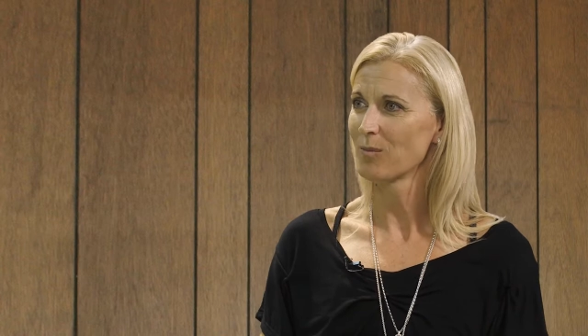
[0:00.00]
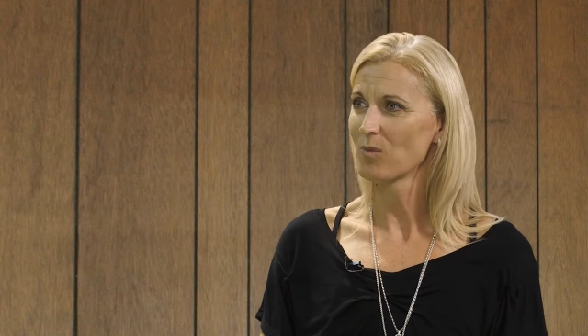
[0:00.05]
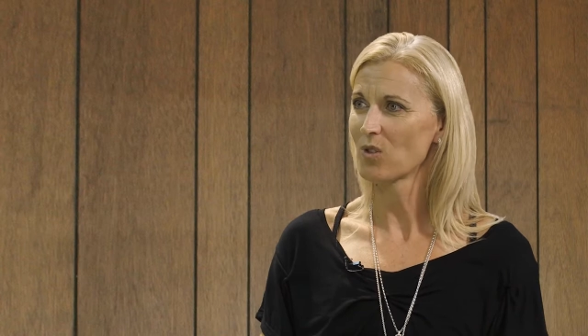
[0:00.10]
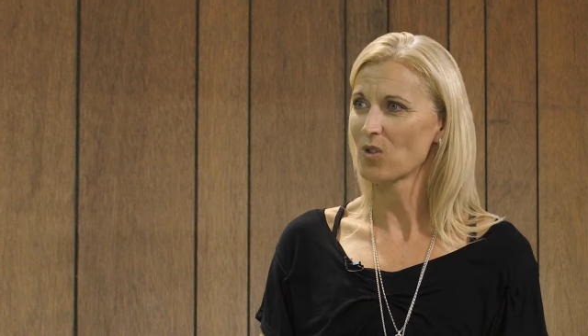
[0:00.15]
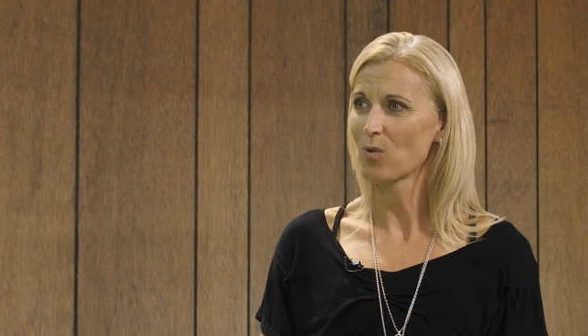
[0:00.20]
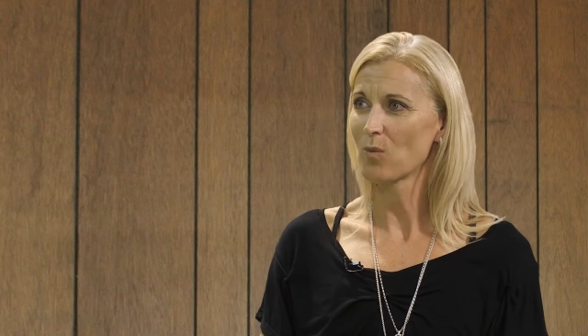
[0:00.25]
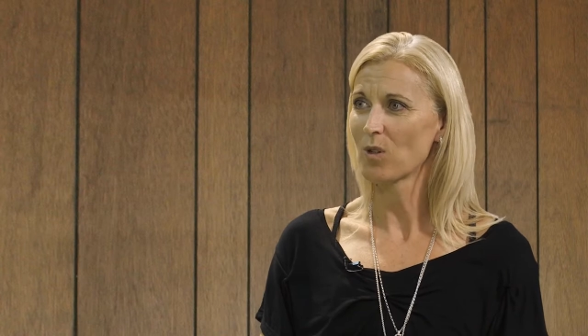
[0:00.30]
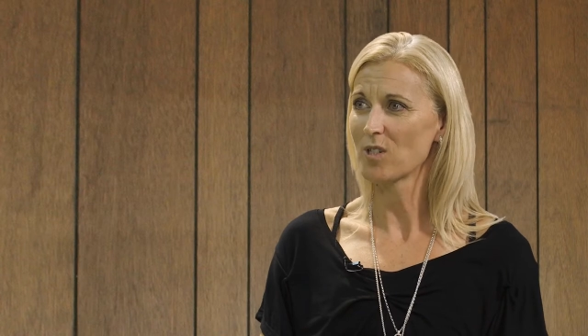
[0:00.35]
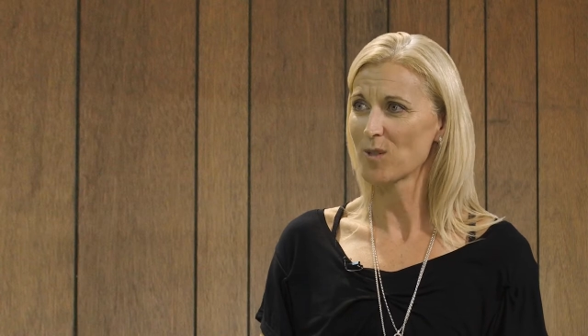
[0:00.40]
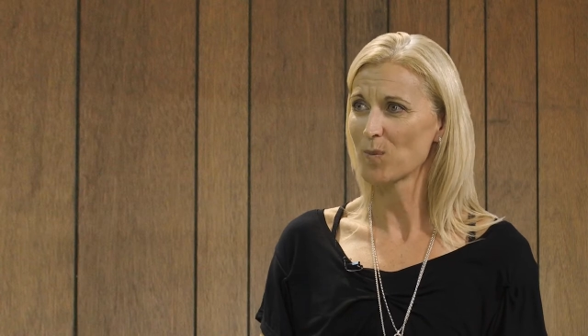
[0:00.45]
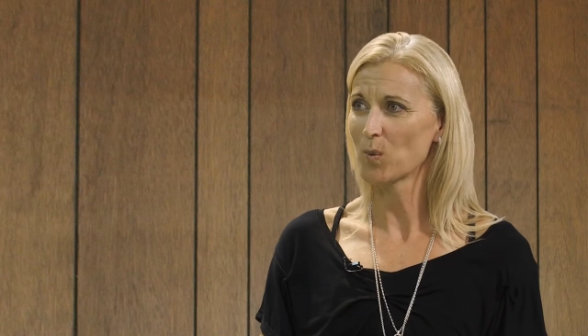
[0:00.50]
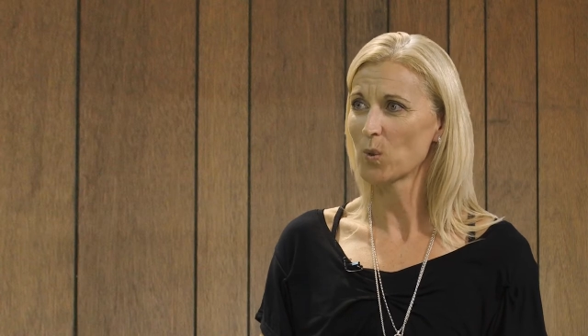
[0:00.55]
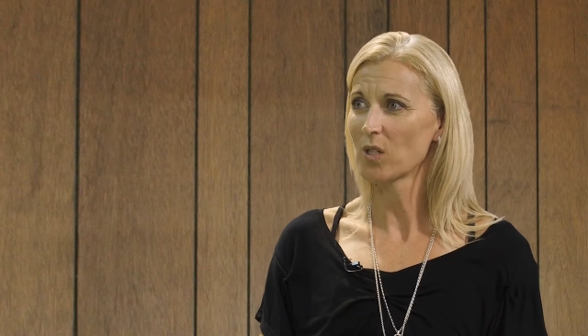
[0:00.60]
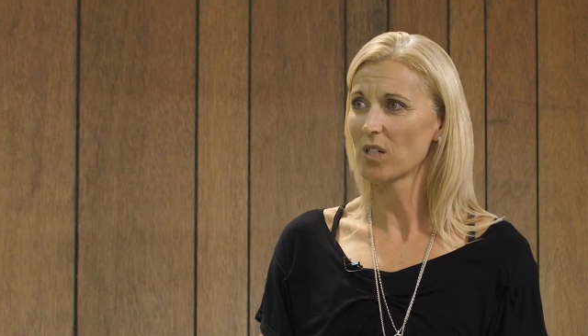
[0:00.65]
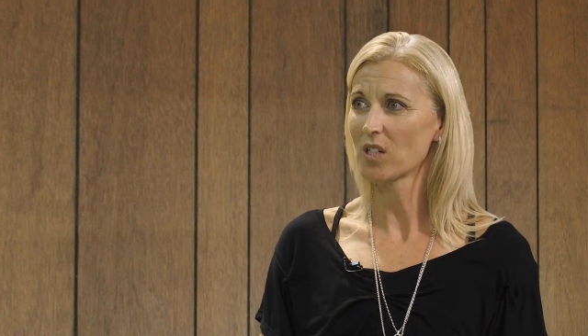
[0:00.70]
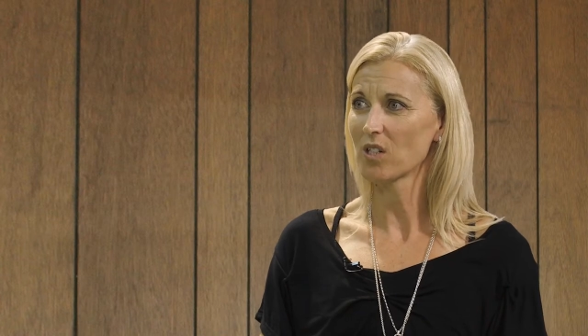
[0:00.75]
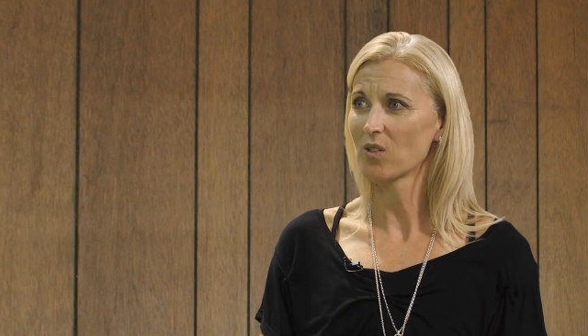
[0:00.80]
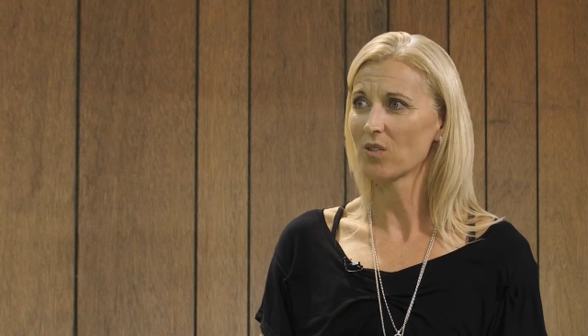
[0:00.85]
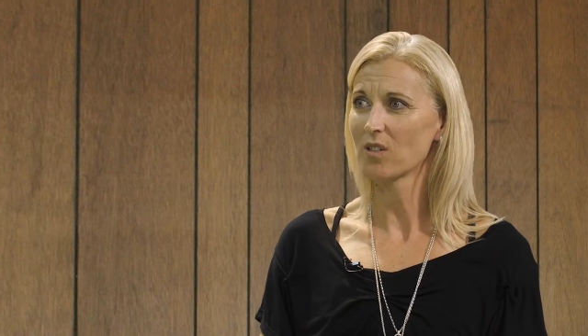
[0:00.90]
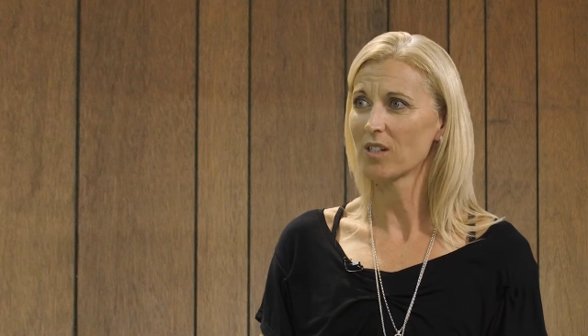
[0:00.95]
through my
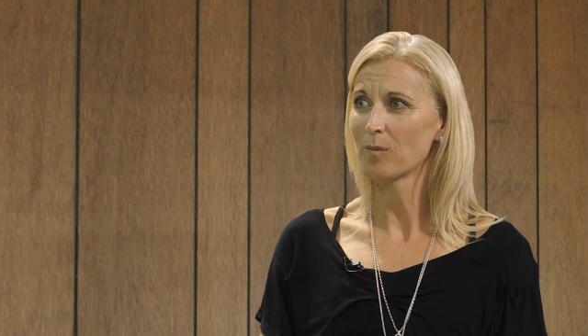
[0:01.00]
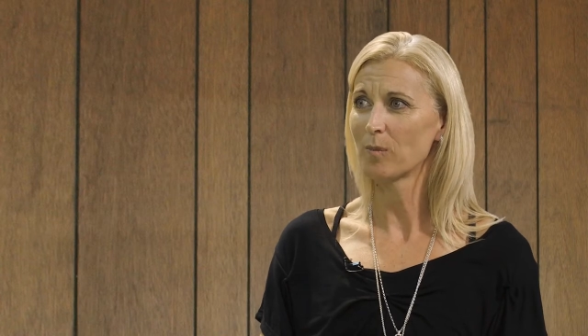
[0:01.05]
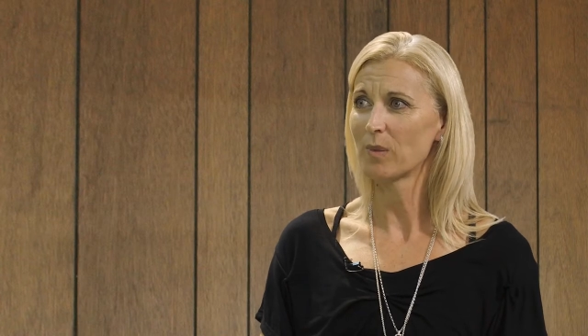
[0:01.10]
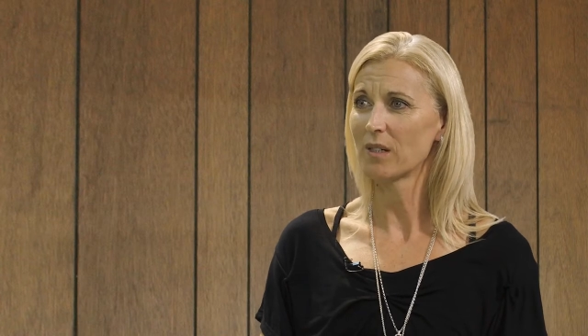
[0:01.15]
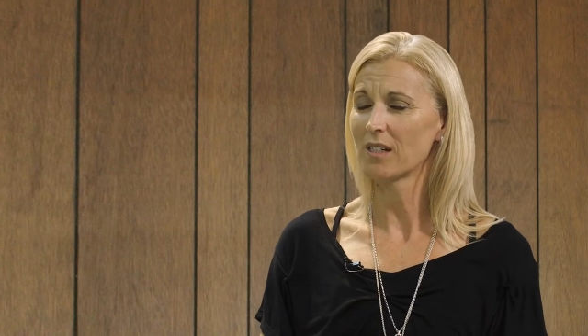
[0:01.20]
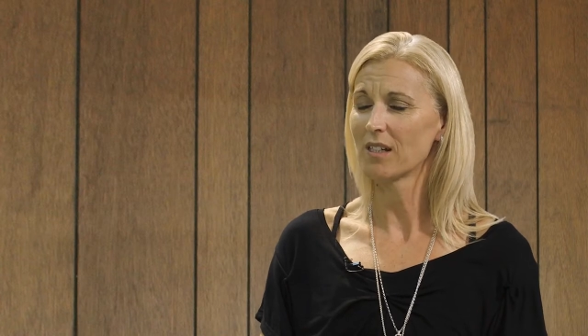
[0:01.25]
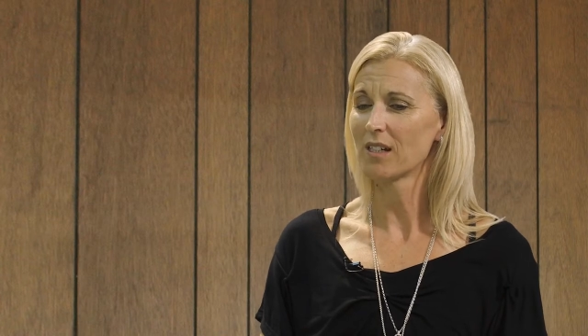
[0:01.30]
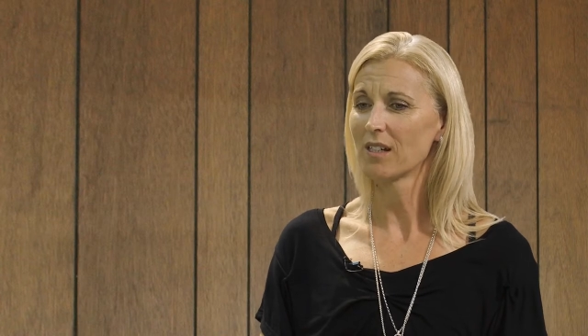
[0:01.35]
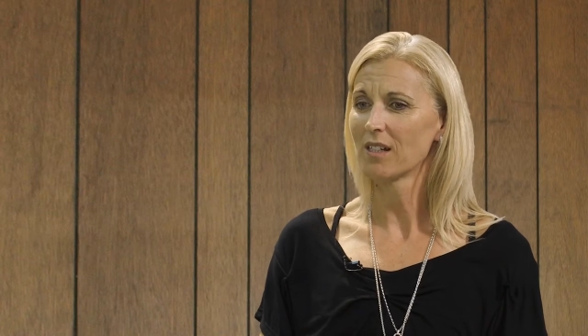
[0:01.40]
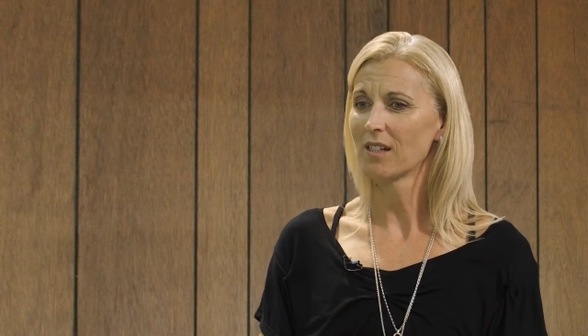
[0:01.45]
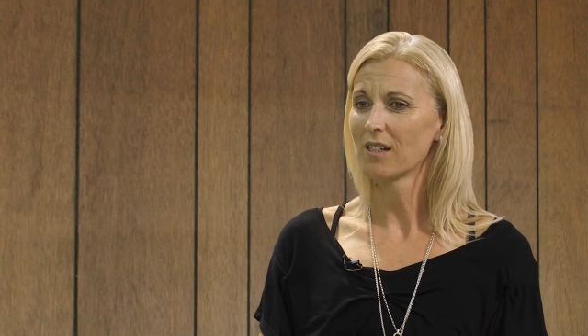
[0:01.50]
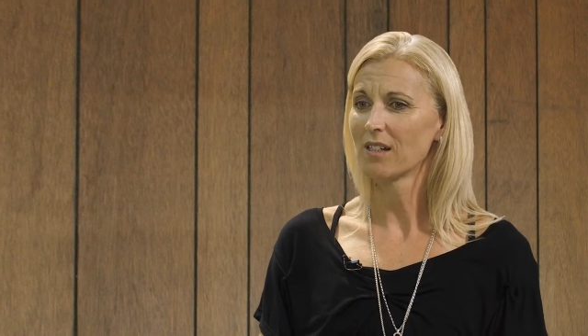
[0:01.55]
sporting career. But,